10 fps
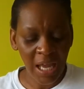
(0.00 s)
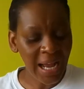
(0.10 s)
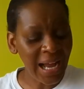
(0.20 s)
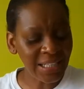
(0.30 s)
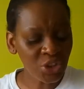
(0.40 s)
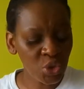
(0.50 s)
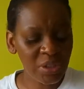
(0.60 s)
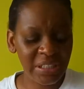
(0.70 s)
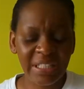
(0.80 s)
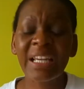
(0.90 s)
Can't you
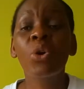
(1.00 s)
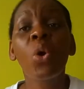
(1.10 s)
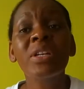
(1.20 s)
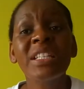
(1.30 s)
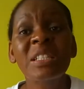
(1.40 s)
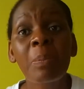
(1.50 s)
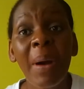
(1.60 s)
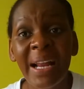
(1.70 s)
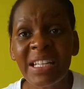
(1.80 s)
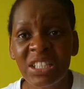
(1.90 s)
see God is
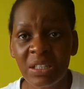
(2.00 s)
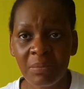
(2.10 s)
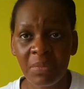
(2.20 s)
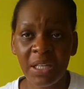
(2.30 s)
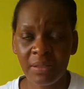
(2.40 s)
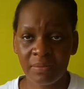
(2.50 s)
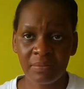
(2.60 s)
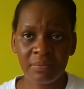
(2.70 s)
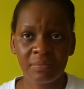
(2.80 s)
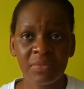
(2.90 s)
punishing me?
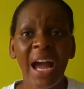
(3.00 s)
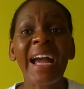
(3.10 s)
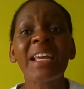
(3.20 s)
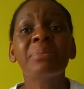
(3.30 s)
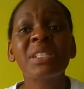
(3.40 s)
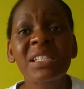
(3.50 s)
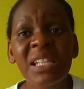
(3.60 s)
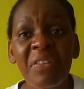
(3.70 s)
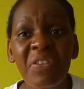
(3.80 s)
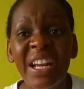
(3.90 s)
I am
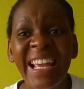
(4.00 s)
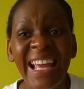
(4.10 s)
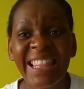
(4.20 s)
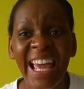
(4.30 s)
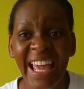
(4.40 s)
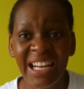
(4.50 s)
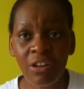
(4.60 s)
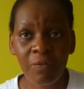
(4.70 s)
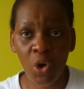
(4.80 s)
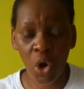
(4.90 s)
suffering at the hand
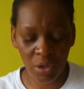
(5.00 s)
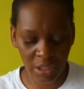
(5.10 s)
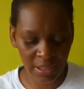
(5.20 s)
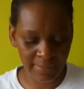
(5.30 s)
of God.